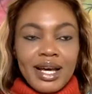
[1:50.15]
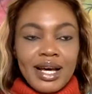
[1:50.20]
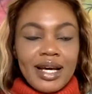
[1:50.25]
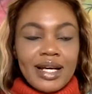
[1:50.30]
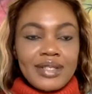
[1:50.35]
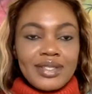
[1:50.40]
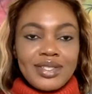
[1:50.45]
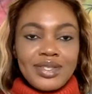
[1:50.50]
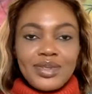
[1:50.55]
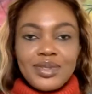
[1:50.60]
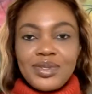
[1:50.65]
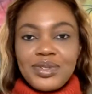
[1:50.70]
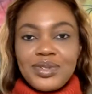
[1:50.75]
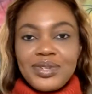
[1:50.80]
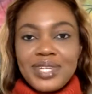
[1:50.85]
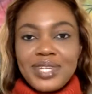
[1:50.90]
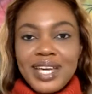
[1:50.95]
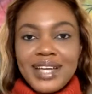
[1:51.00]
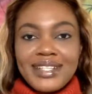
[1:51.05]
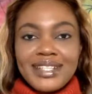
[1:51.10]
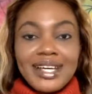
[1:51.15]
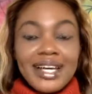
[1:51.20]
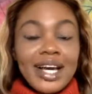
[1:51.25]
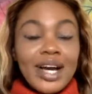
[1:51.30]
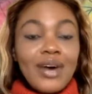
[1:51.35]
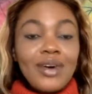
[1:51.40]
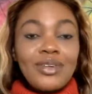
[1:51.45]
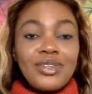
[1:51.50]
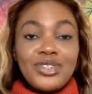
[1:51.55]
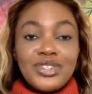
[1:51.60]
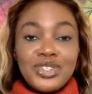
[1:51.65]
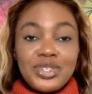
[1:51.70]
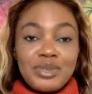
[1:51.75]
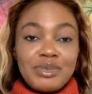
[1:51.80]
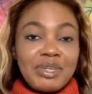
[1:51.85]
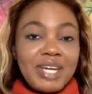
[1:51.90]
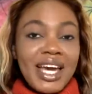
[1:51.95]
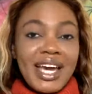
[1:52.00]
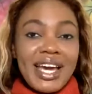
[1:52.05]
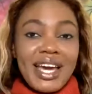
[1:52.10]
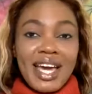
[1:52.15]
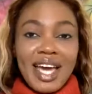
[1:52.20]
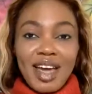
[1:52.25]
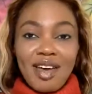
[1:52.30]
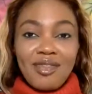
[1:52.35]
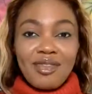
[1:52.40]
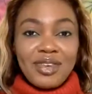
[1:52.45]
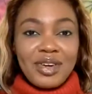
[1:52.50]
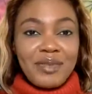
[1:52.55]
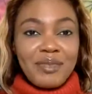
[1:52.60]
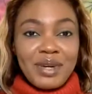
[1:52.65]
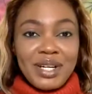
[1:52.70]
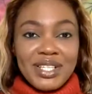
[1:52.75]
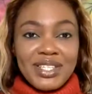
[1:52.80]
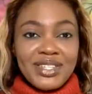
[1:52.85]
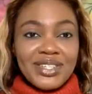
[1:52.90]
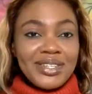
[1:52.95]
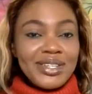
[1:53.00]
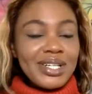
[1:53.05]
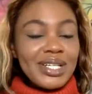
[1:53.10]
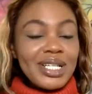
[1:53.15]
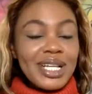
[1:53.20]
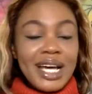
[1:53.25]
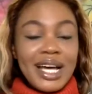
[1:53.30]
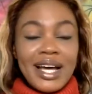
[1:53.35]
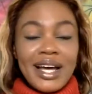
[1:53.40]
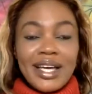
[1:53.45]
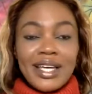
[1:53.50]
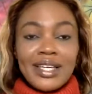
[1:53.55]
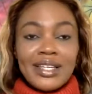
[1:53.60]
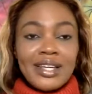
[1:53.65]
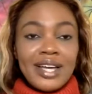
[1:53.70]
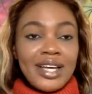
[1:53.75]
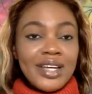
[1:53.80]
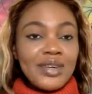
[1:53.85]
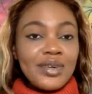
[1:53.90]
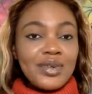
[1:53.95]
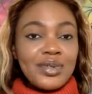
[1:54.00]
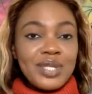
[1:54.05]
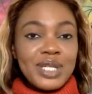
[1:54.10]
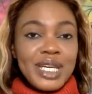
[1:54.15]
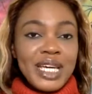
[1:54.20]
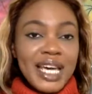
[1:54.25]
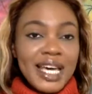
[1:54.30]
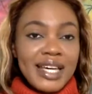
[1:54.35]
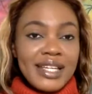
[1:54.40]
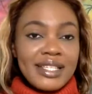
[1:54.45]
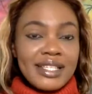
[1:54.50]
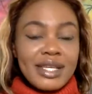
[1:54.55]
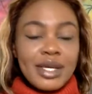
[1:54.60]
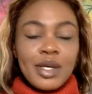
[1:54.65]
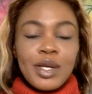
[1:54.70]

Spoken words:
And to do that, I consumed every material I could get,